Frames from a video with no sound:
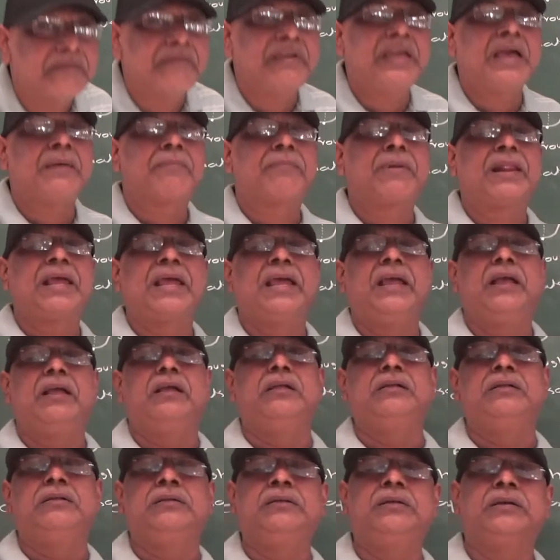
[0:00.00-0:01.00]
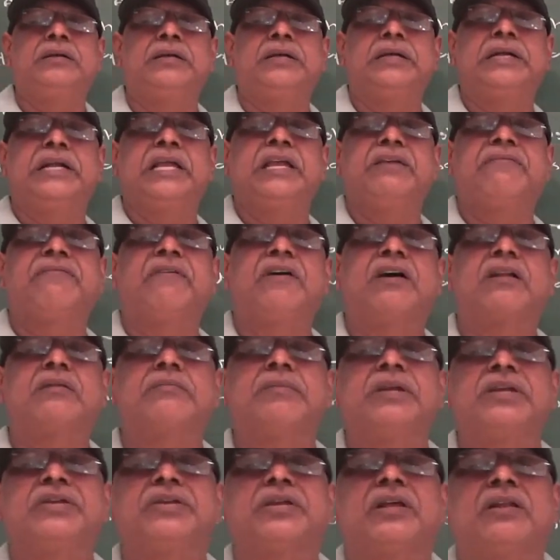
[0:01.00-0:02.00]
we apply
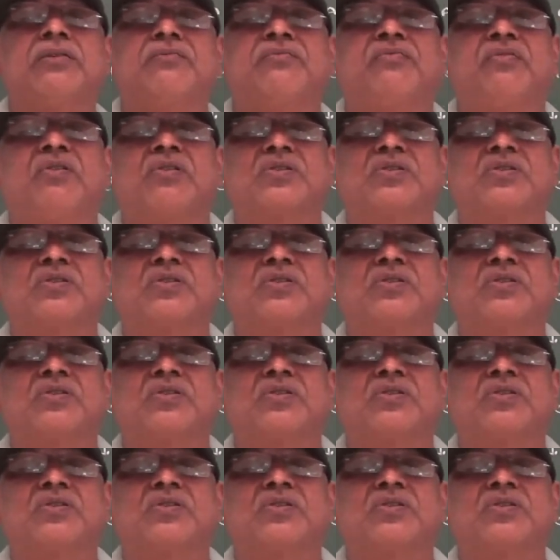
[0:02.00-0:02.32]
deformation